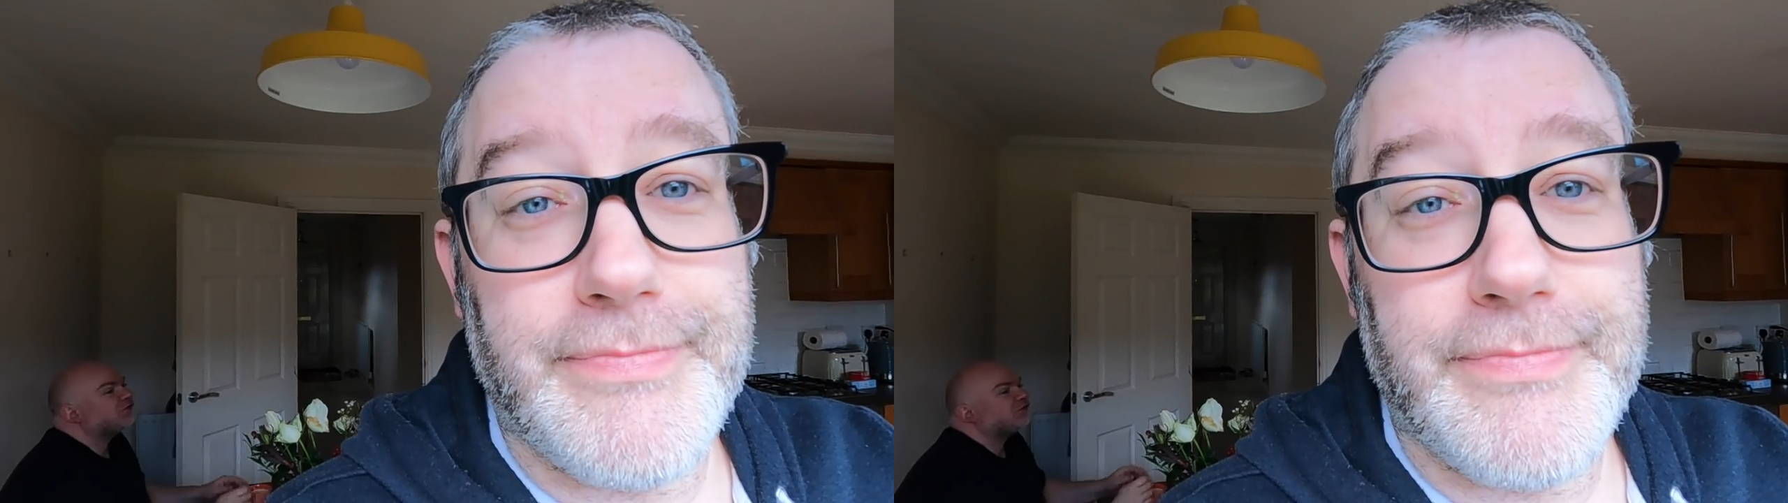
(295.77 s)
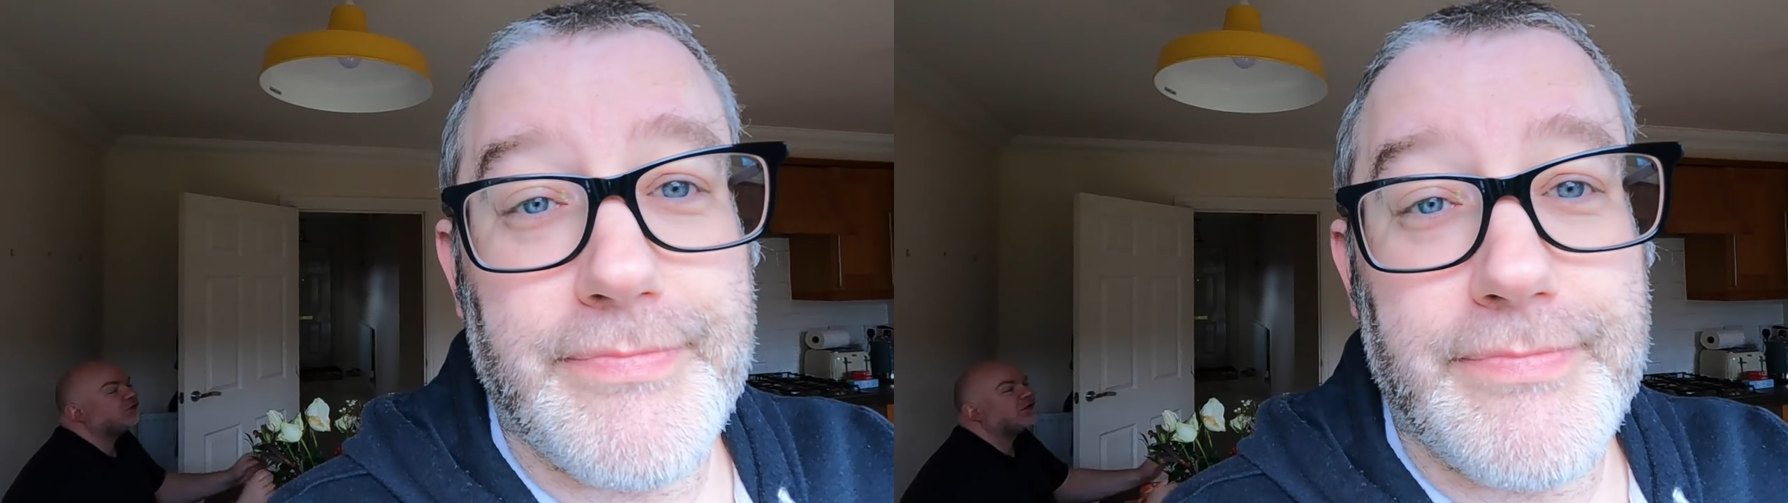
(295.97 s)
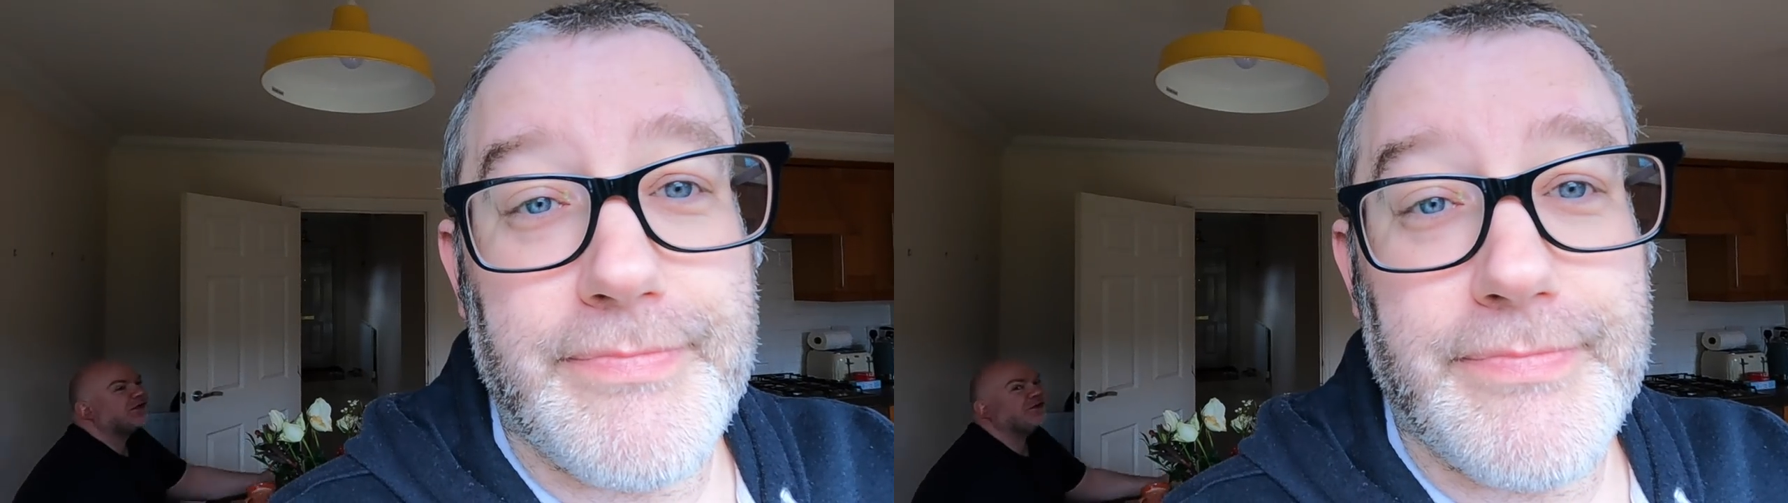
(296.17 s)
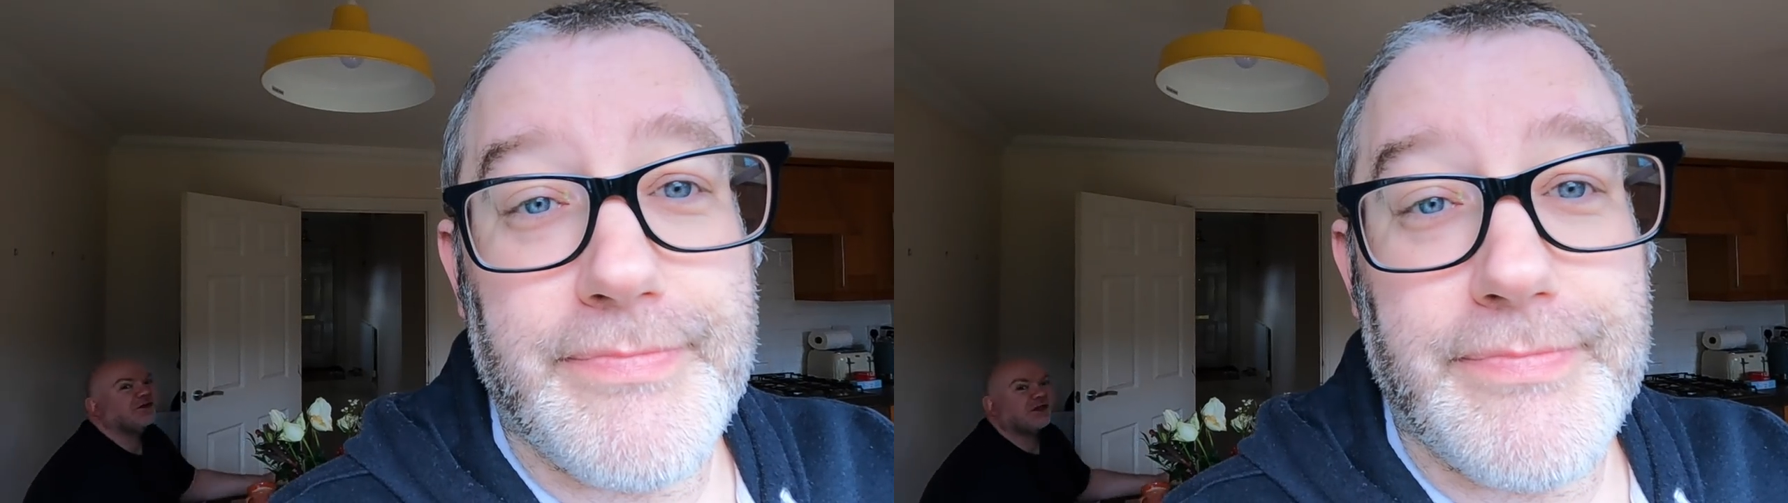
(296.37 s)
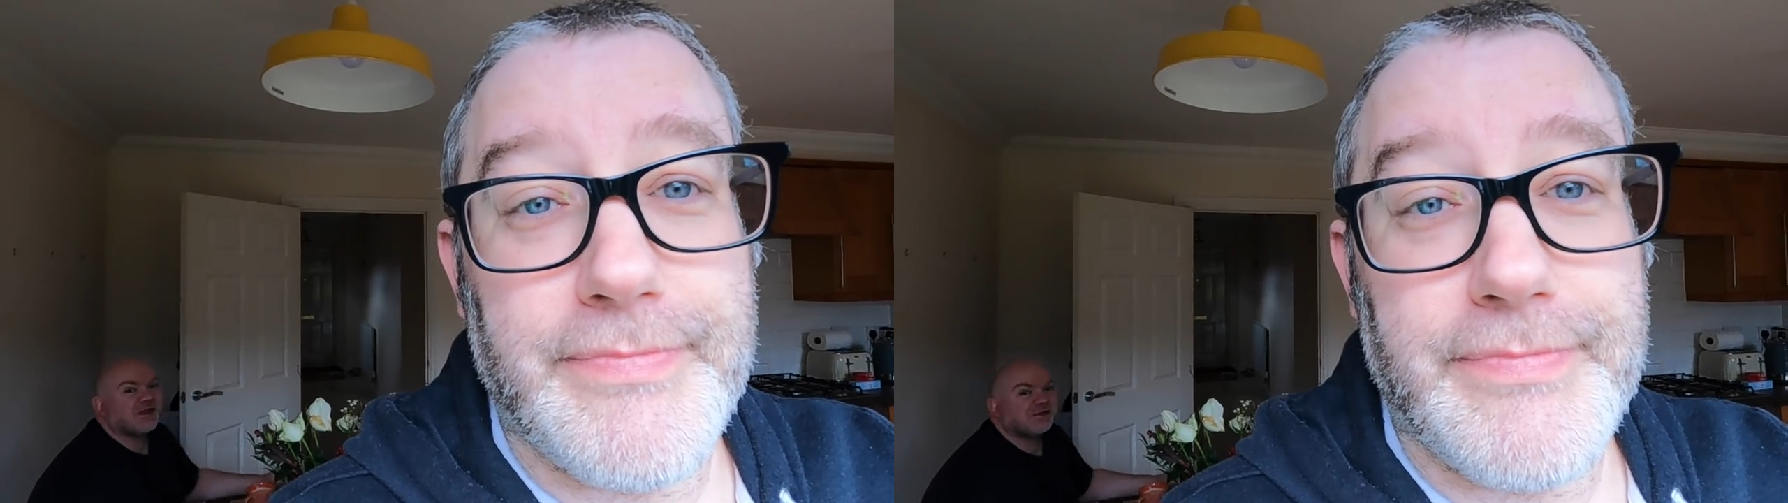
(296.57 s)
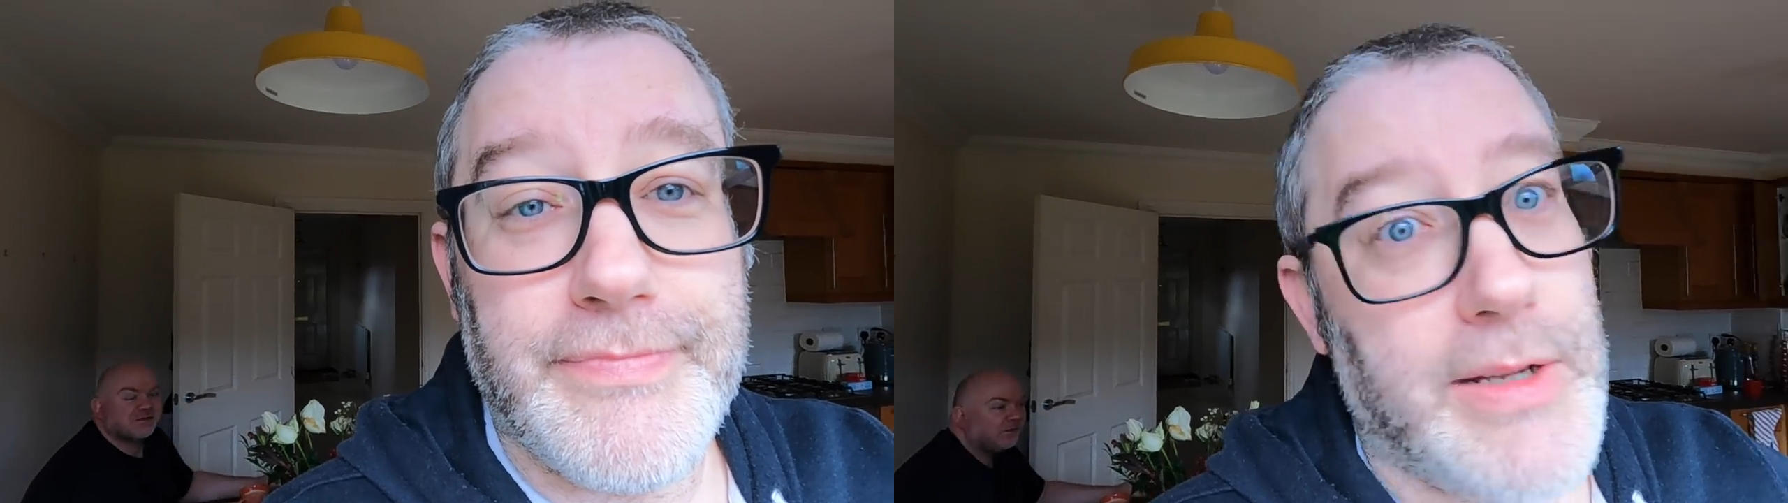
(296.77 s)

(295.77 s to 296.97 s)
To do click and collect.